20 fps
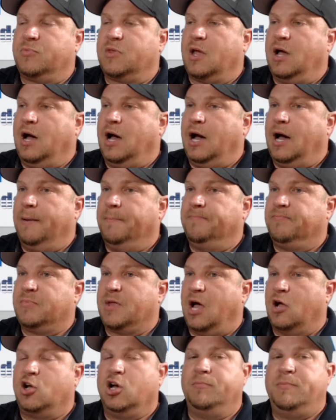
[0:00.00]

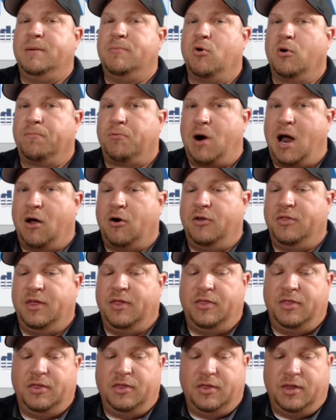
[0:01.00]
I couldn't be more prouder
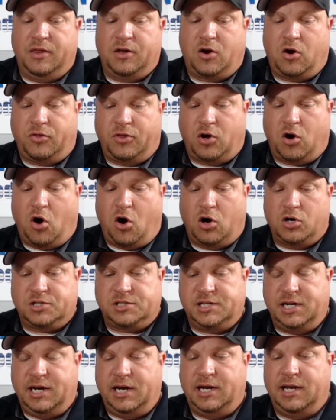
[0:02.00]
than the car
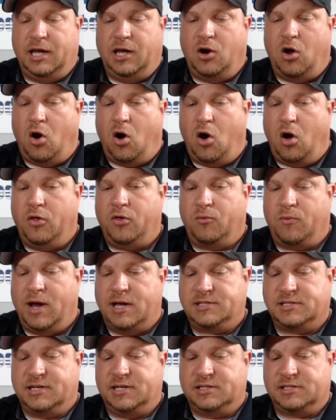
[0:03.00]
scene and all the
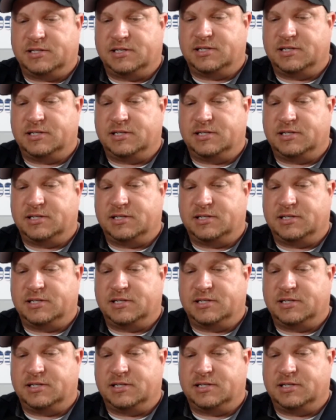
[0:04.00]
residents